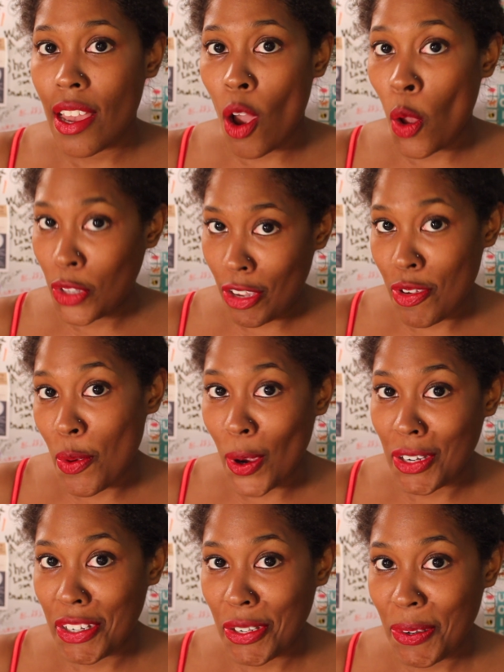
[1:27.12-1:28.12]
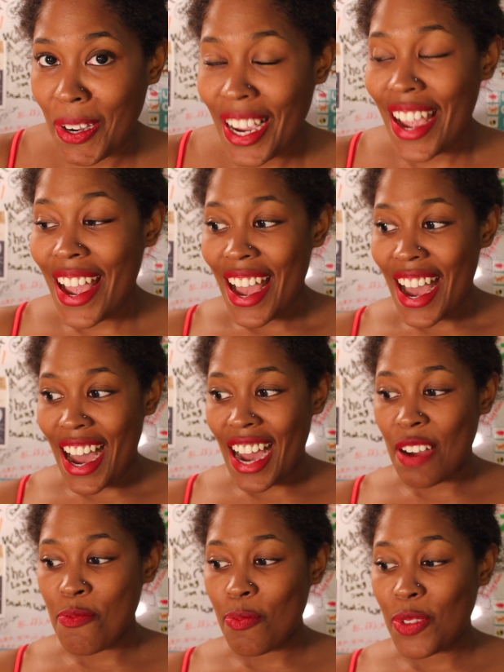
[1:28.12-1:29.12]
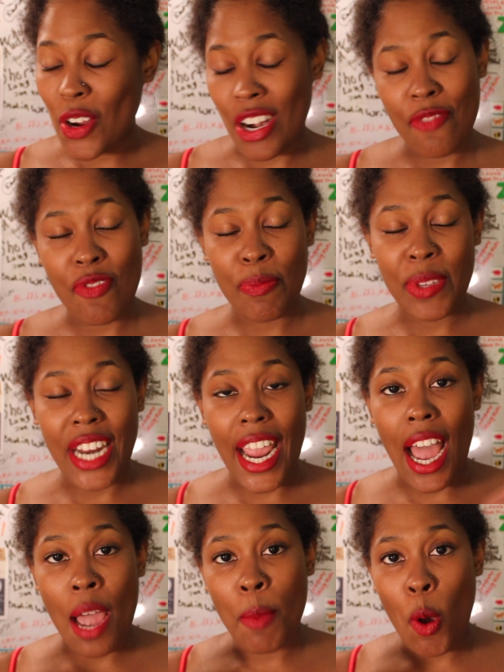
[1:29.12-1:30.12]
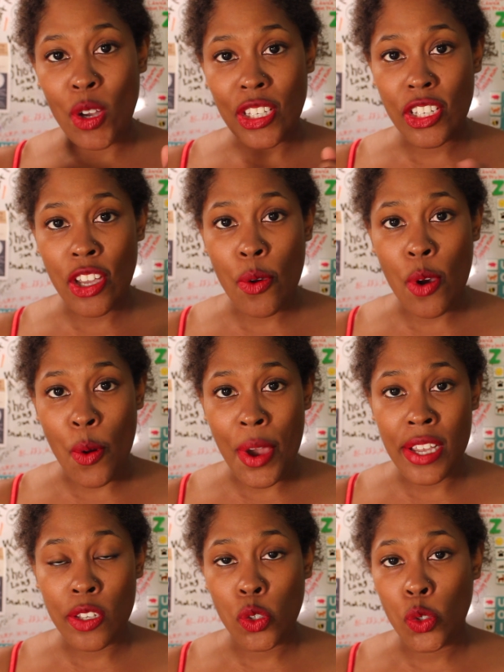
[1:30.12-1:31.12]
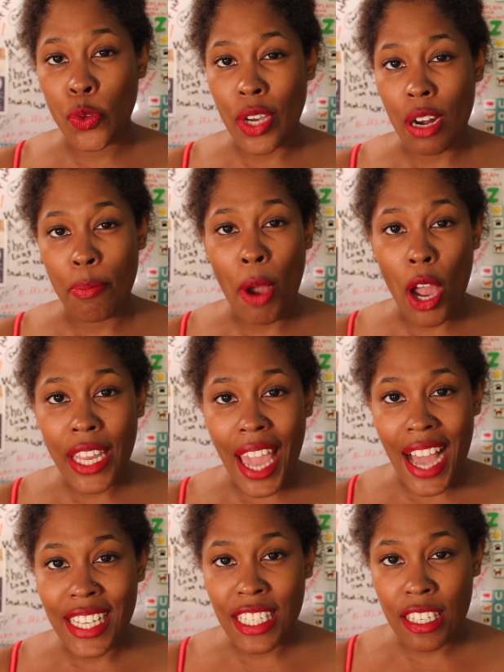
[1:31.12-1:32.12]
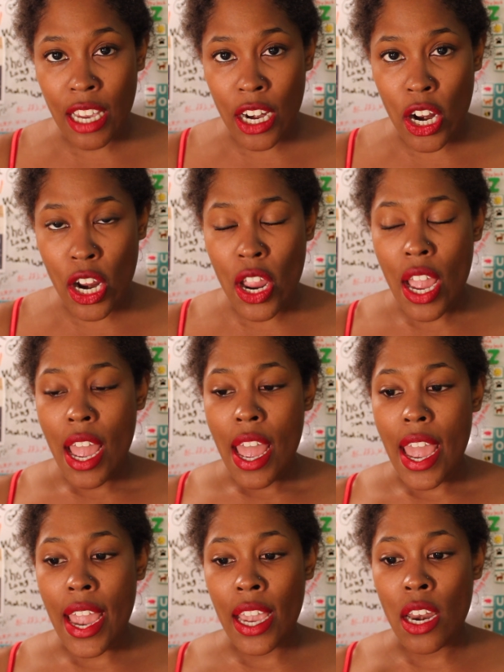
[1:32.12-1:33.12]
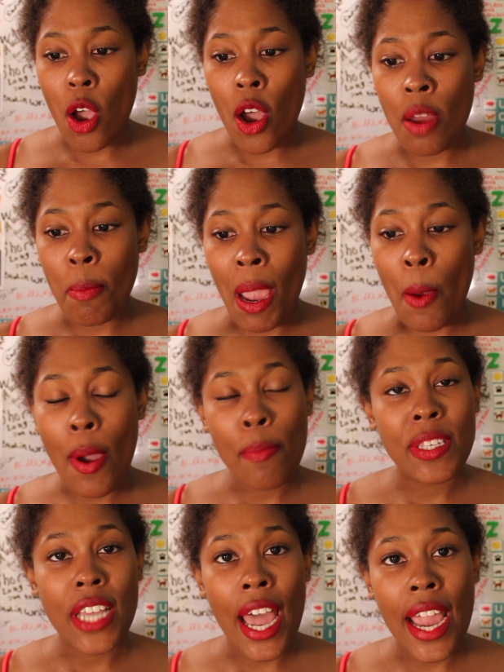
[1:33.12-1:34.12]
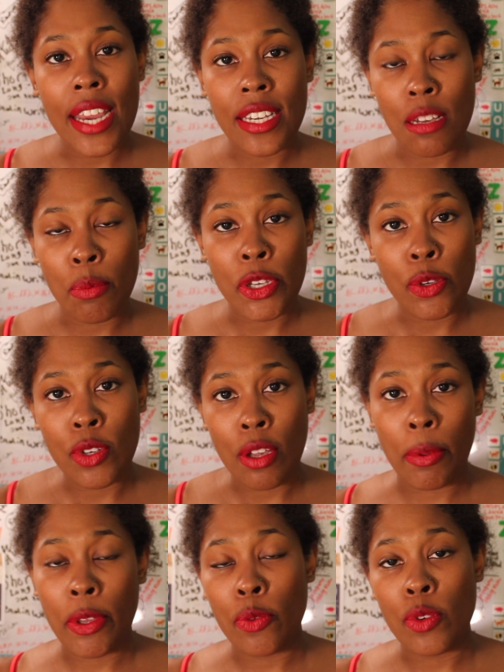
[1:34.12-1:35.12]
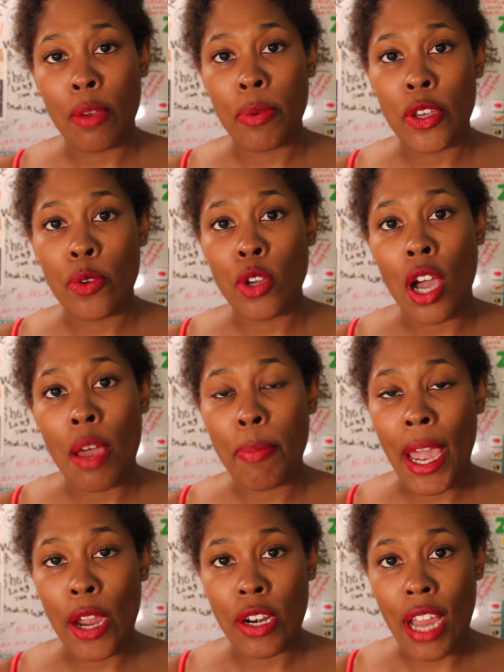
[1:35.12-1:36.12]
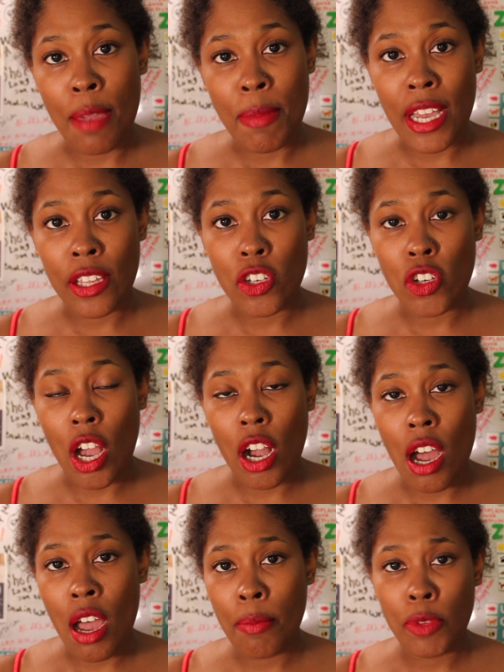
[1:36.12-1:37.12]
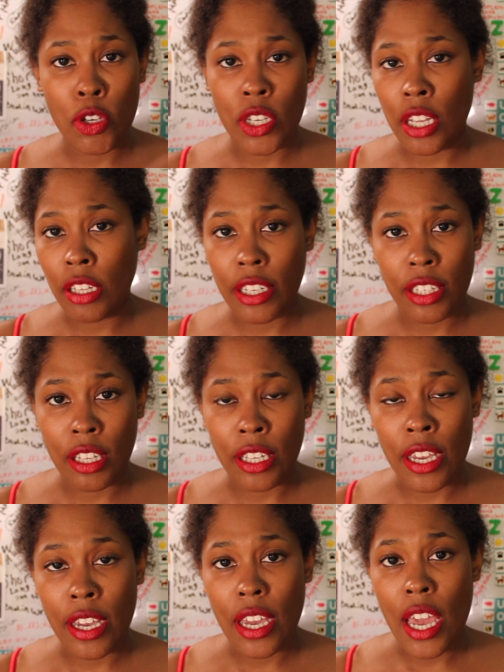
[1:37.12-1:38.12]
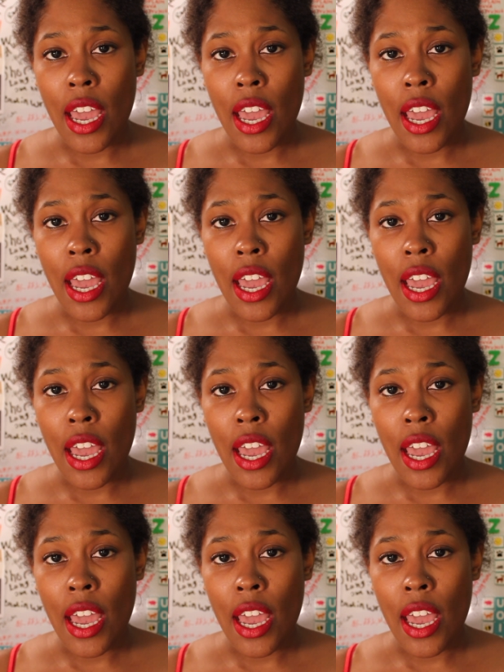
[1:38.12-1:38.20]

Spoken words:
Only if you want to. Starting from today. I'm also going to create a podcast later, and on my website, www.paradigmenglish.com, you can click the link